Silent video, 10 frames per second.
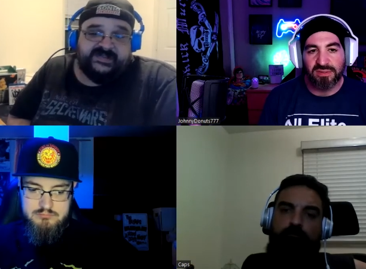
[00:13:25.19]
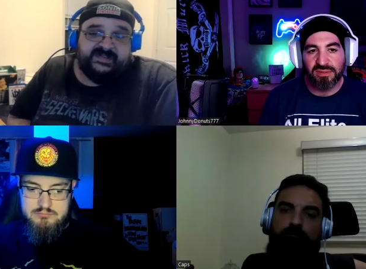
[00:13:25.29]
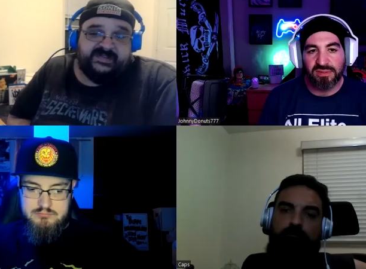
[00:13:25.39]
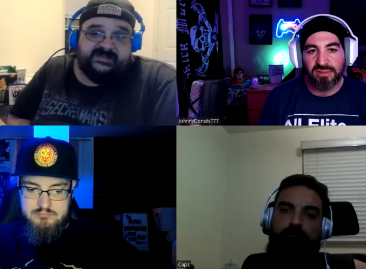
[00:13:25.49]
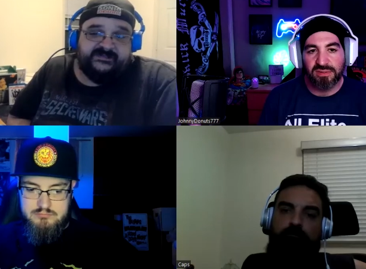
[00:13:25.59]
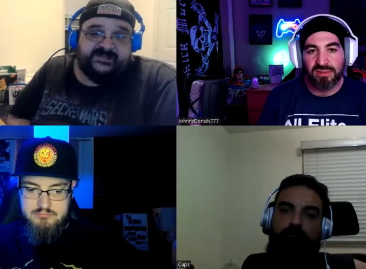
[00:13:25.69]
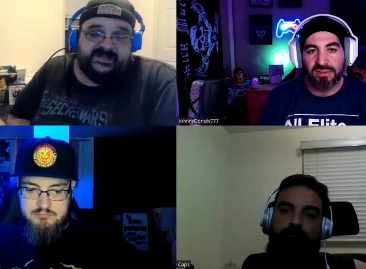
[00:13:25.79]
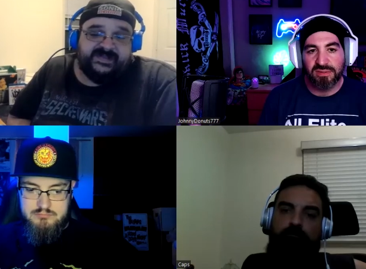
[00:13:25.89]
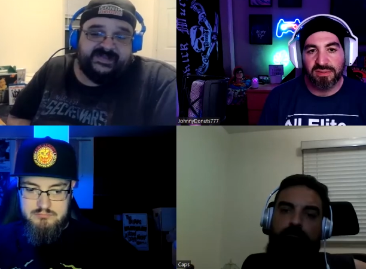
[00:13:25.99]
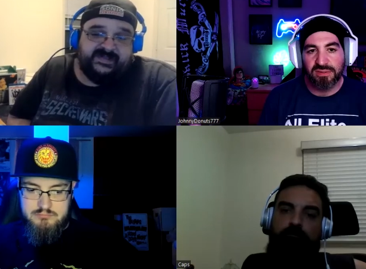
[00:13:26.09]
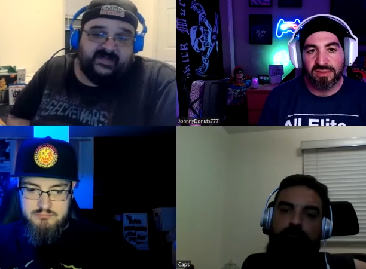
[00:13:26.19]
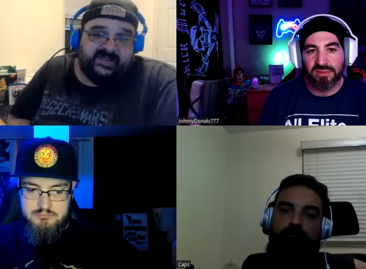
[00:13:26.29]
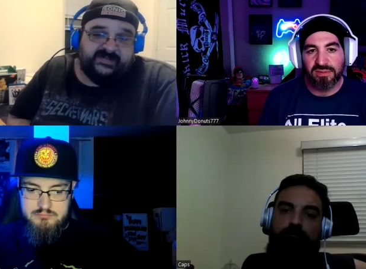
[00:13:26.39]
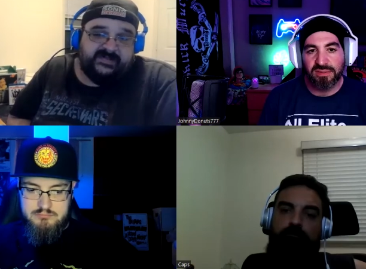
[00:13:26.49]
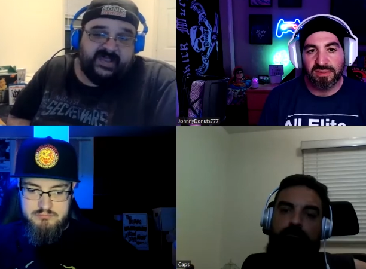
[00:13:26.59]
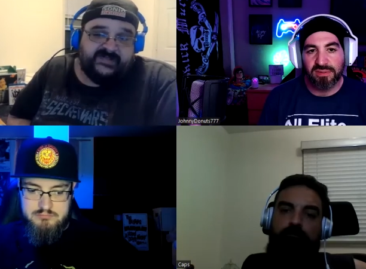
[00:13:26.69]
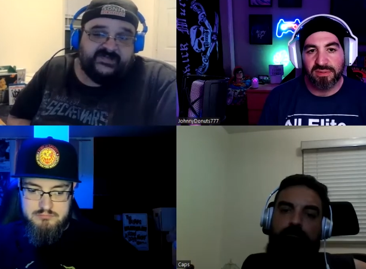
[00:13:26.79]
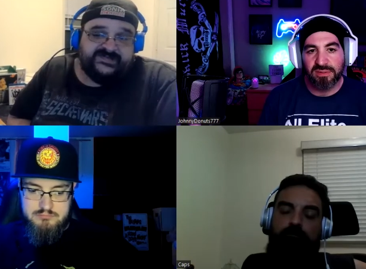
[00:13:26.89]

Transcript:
Speaker 1: it, it, you guys were